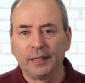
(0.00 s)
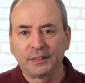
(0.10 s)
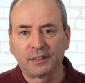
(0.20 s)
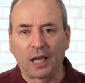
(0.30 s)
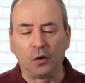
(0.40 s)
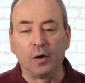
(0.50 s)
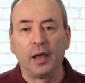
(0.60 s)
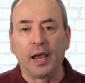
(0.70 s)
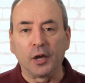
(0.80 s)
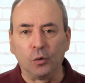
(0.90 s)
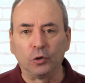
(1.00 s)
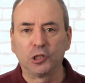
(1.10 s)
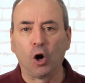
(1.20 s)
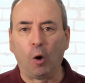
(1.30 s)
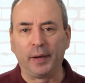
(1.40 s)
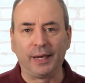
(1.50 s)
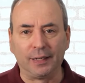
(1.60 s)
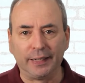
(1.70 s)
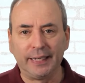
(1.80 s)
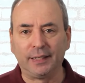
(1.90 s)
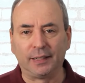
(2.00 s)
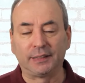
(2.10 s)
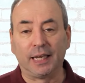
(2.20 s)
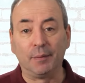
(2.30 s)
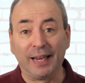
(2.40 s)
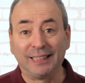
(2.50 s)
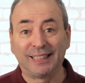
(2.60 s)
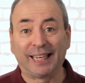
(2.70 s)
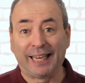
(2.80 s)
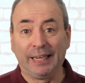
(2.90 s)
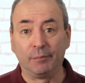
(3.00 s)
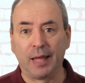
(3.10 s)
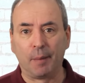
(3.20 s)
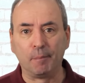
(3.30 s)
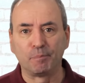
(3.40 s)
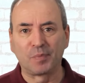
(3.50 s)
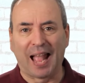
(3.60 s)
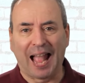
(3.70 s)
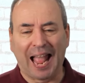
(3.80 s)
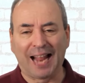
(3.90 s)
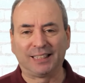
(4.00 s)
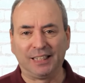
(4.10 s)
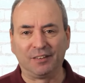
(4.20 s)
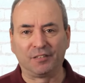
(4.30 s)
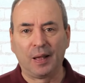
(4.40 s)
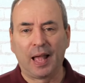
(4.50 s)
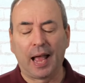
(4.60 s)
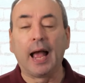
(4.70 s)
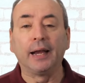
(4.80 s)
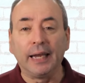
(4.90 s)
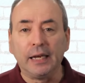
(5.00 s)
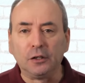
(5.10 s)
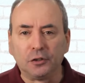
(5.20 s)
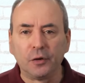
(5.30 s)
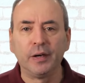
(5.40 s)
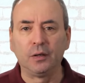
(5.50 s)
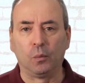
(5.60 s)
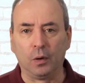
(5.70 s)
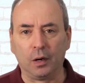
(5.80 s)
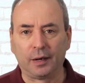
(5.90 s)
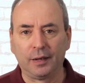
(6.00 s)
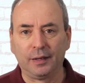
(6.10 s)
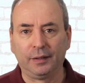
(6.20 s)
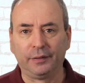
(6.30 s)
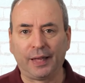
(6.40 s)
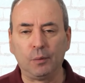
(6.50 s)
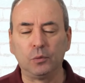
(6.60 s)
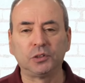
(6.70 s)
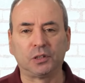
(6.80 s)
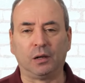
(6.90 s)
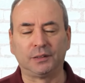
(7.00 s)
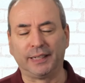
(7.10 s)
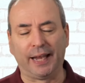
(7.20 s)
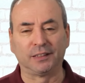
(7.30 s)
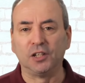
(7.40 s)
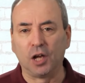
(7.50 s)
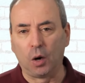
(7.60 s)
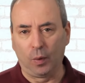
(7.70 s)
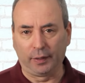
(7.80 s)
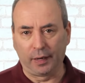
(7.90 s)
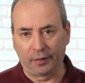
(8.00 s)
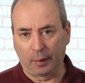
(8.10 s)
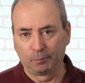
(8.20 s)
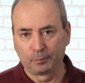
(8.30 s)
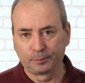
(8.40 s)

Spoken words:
So your job in leading the team is to keep them active, and in doing the work, they will start to get to know one another.